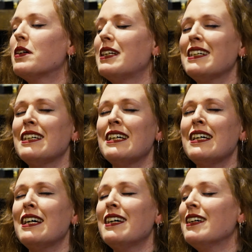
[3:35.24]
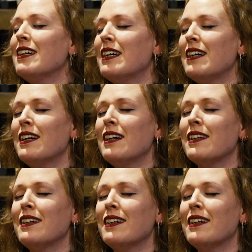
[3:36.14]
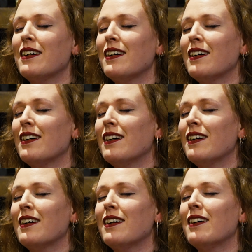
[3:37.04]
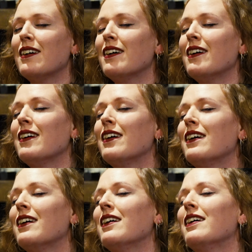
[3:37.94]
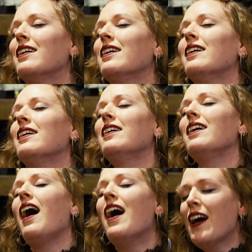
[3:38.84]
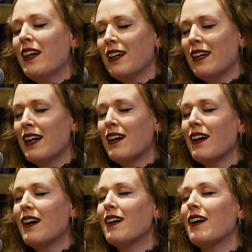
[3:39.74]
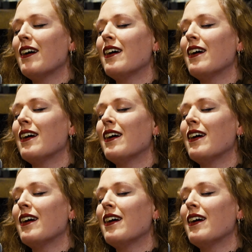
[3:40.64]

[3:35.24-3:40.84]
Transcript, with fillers: fun writing those stories and finding the music, both my own compositions that fitted to it and uh,